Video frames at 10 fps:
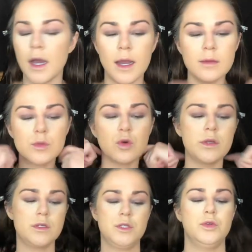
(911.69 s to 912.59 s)
I'm
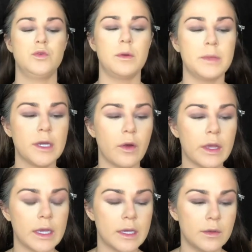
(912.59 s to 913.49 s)
going to be
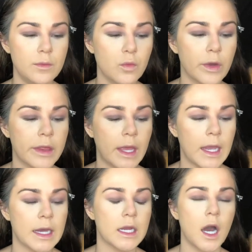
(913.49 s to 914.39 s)
going in with
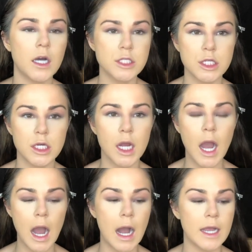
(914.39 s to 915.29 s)
an under
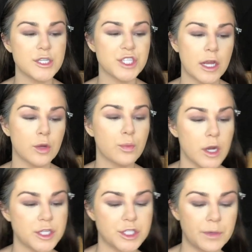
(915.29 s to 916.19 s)
eye shadow
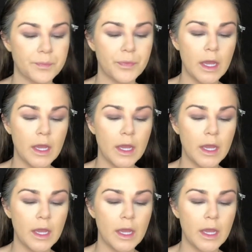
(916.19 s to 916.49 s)
brush.